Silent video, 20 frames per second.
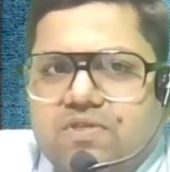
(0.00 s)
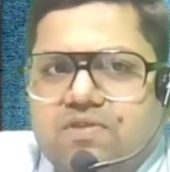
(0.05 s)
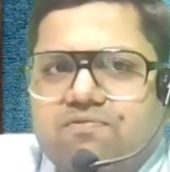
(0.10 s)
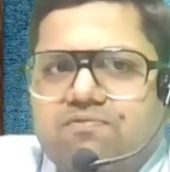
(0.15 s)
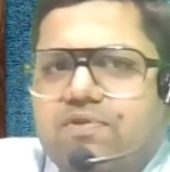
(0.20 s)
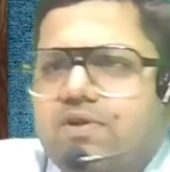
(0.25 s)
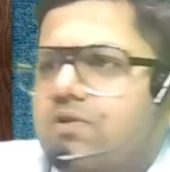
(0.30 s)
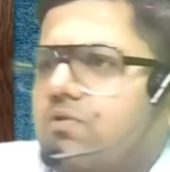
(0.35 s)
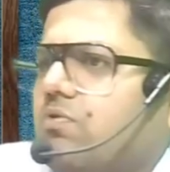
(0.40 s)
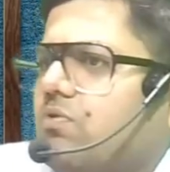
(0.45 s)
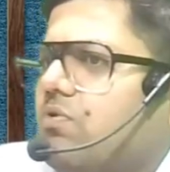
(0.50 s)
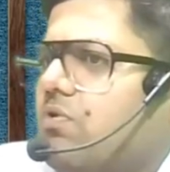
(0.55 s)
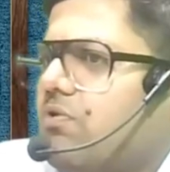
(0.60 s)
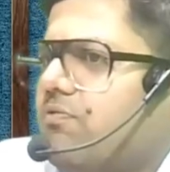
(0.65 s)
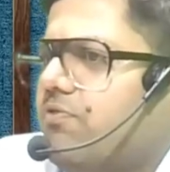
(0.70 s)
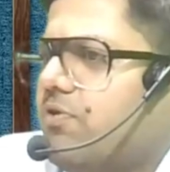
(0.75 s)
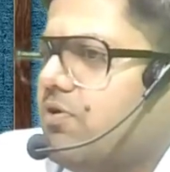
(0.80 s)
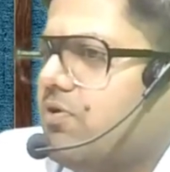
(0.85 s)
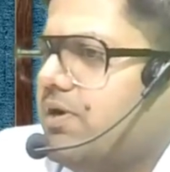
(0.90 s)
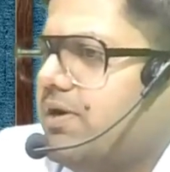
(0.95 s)
We do go
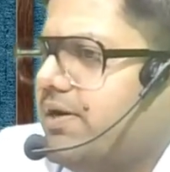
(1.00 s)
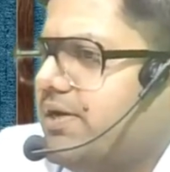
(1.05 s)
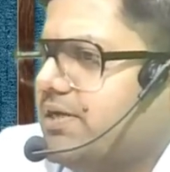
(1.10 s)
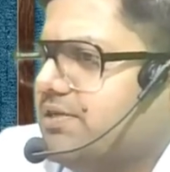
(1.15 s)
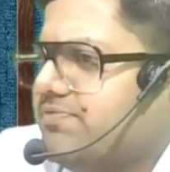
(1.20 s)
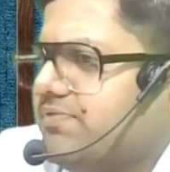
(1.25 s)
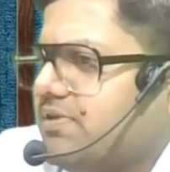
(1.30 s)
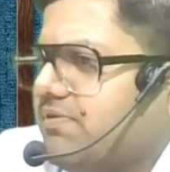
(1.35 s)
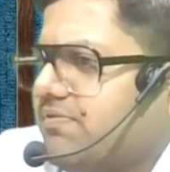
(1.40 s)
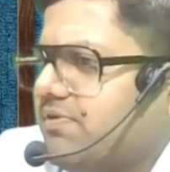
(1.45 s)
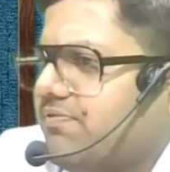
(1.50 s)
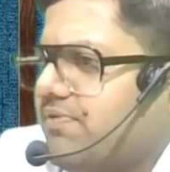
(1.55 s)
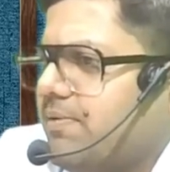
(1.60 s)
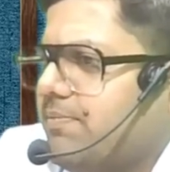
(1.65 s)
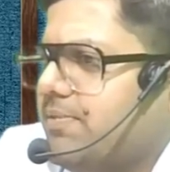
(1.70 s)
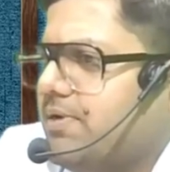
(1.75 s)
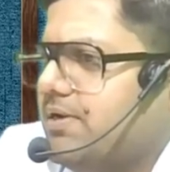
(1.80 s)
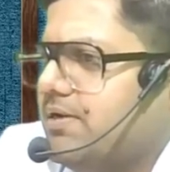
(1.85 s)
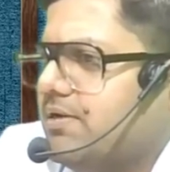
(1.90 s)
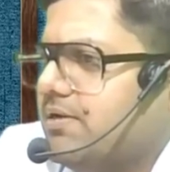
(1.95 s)
for holidays with our
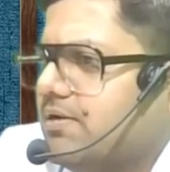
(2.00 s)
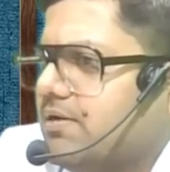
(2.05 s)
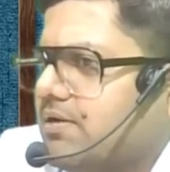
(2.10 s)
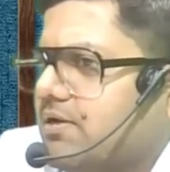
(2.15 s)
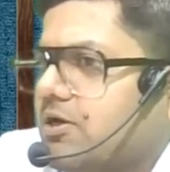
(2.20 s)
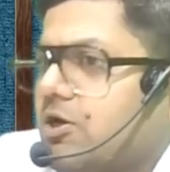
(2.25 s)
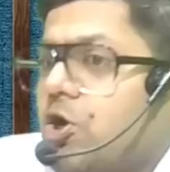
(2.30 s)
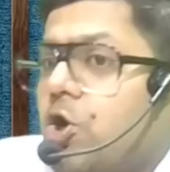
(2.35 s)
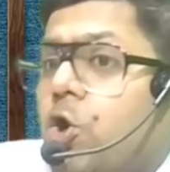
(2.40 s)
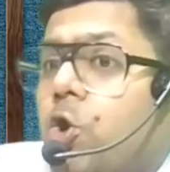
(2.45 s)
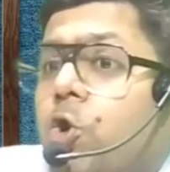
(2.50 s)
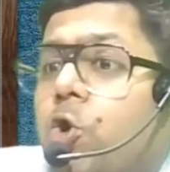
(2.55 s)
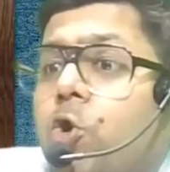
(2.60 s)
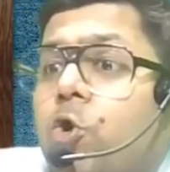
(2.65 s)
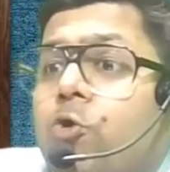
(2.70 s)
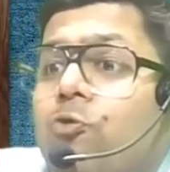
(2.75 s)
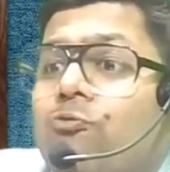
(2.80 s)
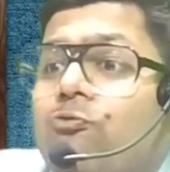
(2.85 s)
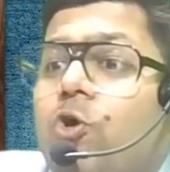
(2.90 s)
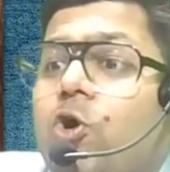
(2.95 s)
family.
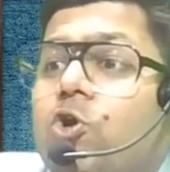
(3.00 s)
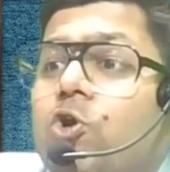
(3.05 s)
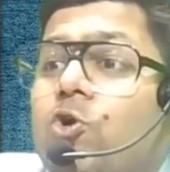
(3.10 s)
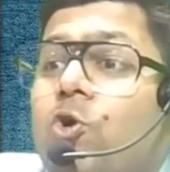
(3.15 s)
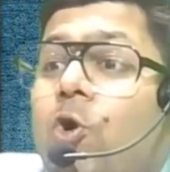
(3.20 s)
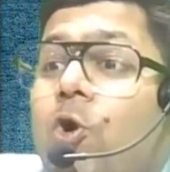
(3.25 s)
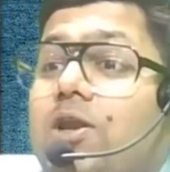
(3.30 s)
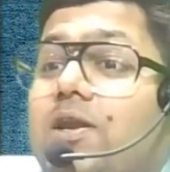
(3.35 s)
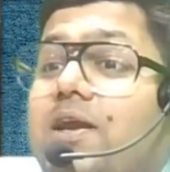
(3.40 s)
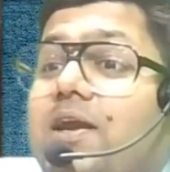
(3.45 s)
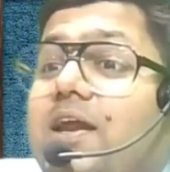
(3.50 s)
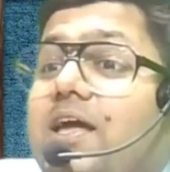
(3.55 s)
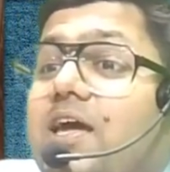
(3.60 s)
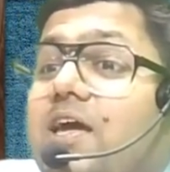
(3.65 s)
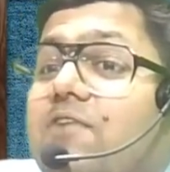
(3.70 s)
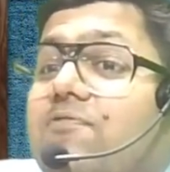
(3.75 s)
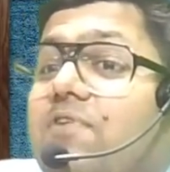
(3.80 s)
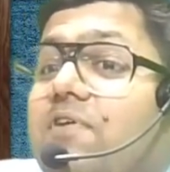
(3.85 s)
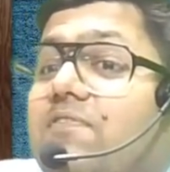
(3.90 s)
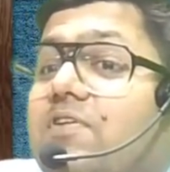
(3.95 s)
For a
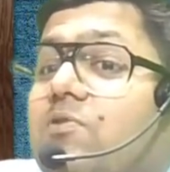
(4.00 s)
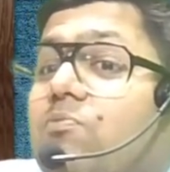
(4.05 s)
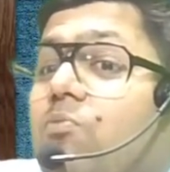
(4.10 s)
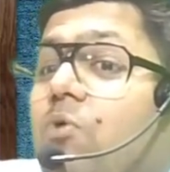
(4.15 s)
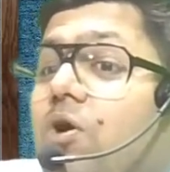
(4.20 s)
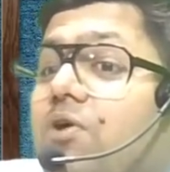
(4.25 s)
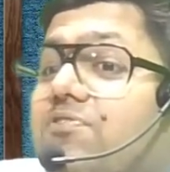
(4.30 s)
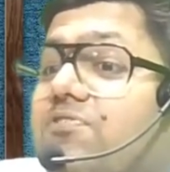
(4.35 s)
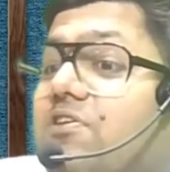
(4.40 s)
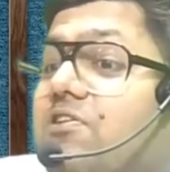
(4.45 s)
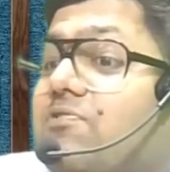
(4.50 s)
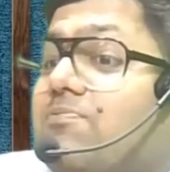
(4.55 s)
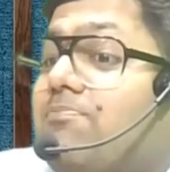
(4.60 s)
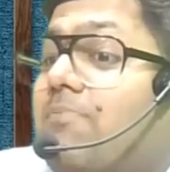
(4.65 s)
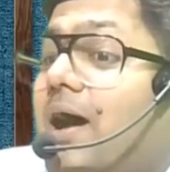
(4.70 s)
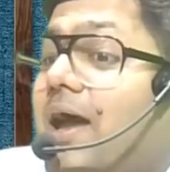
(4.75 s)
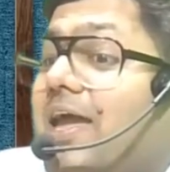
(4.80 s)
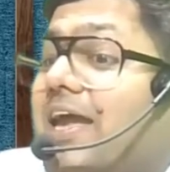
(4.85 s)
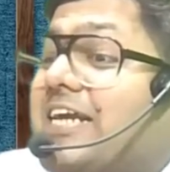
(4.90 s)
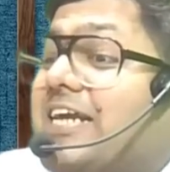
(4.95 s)
holiday, if our boss is
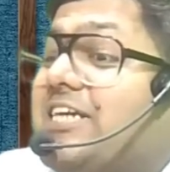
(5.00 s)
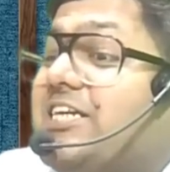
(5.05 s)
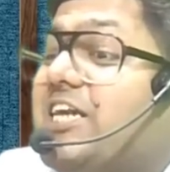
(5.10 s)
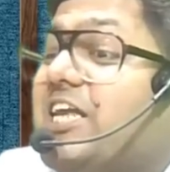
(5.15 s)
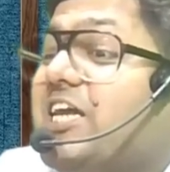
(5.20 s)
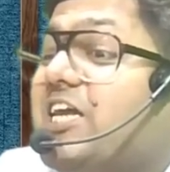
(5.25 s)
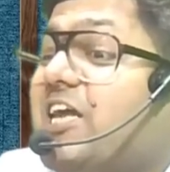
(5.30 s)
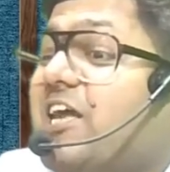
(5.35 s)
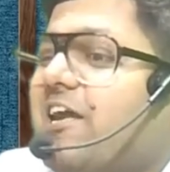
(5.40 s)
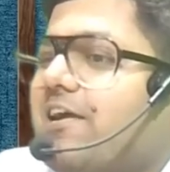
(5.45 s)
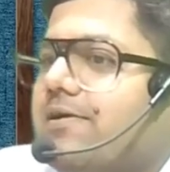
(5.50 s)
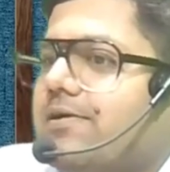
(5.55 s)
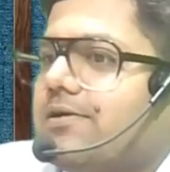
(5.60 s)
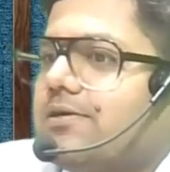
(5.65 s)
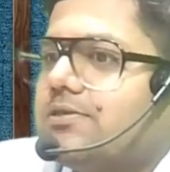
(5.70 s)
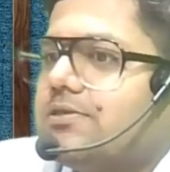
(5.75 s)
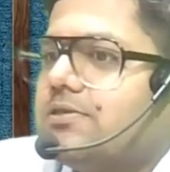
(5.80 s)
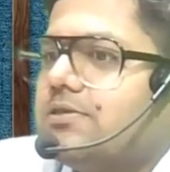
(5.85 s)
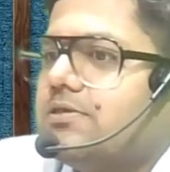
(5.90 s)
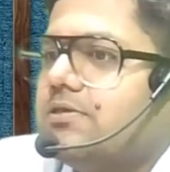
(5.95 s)
buying
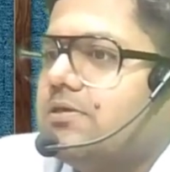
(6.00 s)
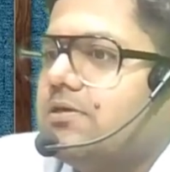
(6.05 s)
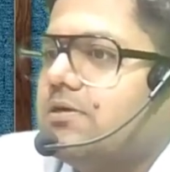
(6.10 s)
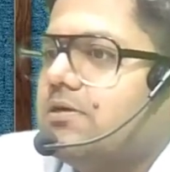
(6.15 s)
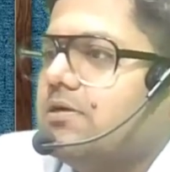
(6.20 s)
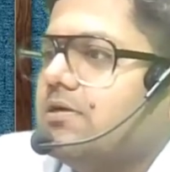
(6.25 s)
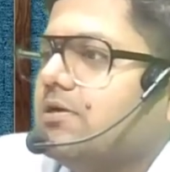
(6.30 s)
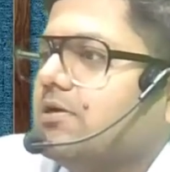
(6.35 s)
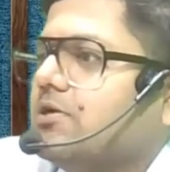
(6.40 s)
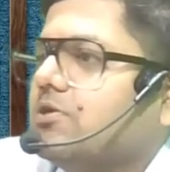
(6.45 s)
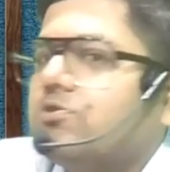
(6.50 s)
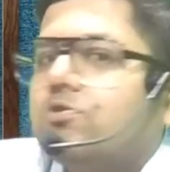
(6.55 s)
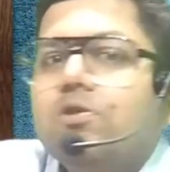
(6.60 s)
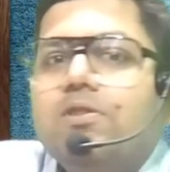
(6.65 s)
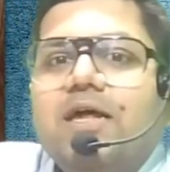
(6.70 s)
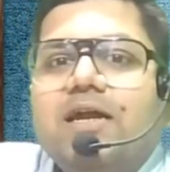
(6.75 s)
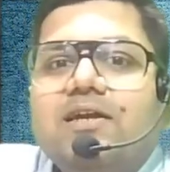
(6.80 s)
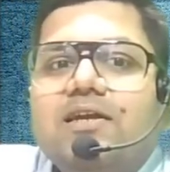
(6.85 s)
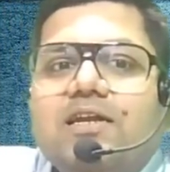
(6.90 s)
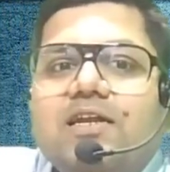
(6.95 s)
tickets, so
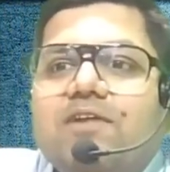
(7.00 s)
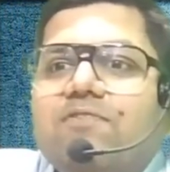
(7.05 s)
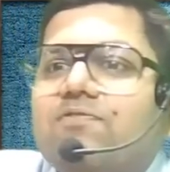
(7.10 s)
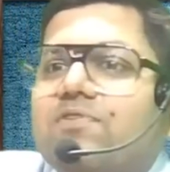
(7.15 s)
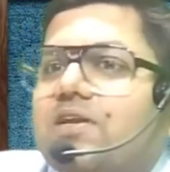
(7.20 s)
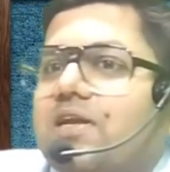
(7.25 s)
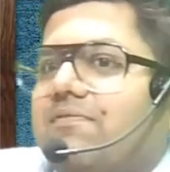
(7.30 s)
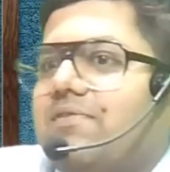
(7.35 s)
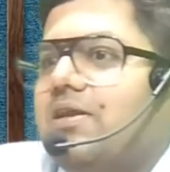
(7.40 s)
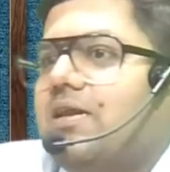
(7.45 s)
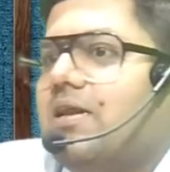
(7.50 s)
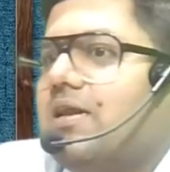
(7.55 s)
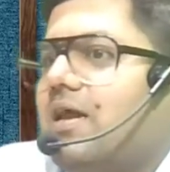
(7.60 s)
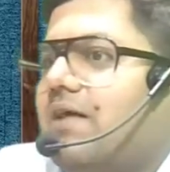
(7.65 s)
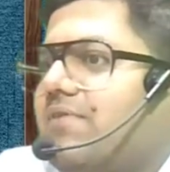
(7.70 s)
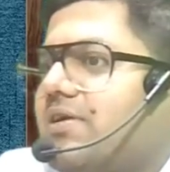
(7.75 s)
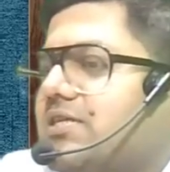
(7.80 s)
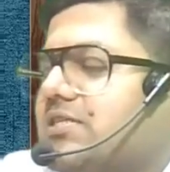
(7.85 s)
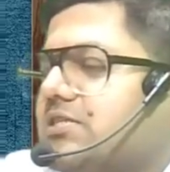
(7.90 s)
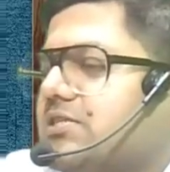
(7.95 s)
that leave travel
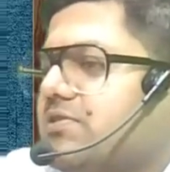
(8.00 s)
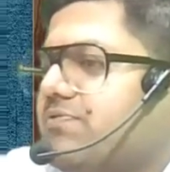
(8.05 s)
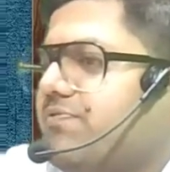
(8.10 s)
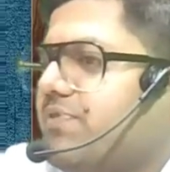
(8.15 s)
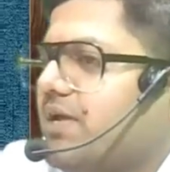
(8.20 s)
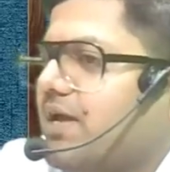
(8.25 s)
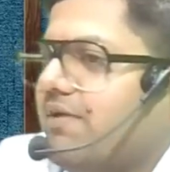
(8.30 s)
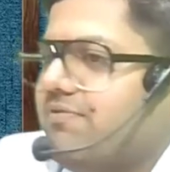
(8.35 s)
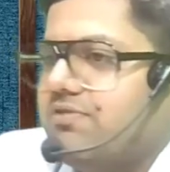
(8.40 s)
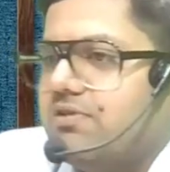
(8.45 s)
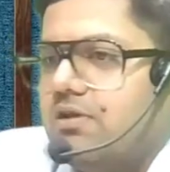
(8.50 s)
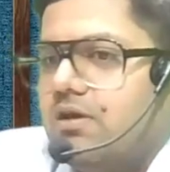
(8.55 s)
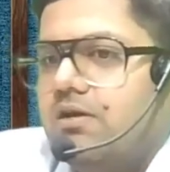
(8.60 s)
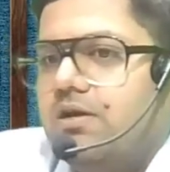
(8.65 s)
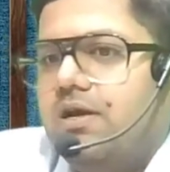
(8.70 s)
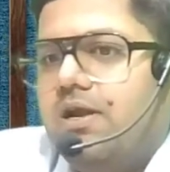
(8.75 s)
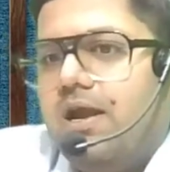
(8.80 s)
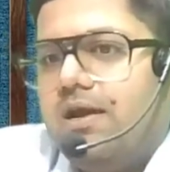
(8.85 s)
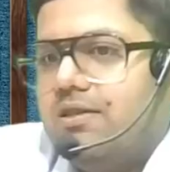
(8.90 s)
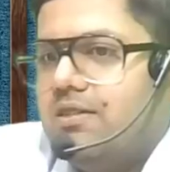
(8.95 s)
allowance we have
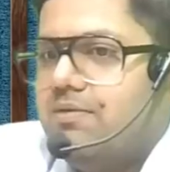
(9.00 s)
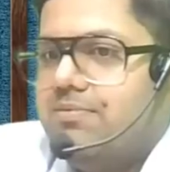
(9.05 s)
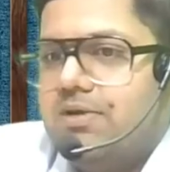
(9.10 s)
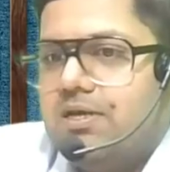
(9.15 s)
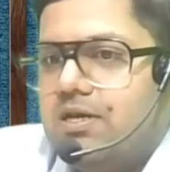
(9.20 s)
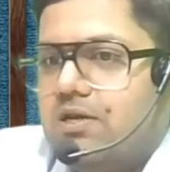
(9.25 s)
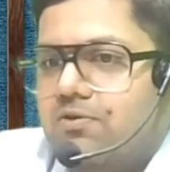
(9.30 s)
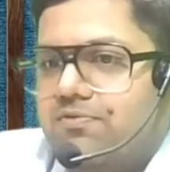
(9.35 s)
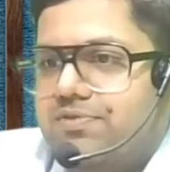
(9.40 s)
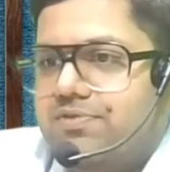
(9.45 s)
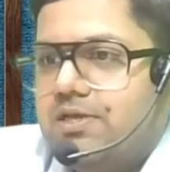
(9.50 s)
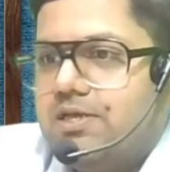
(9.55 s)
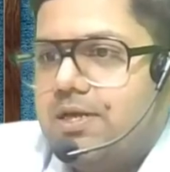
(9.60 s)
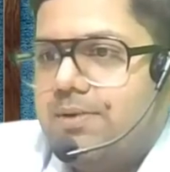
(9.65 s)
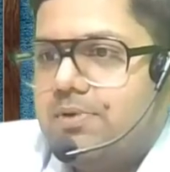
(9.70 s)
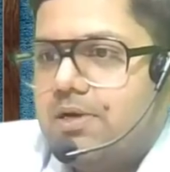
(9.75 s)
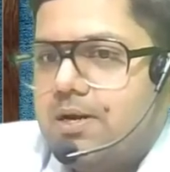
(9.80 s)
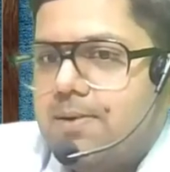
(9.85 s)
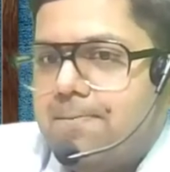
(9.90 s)
studied at the beginning of the chapter.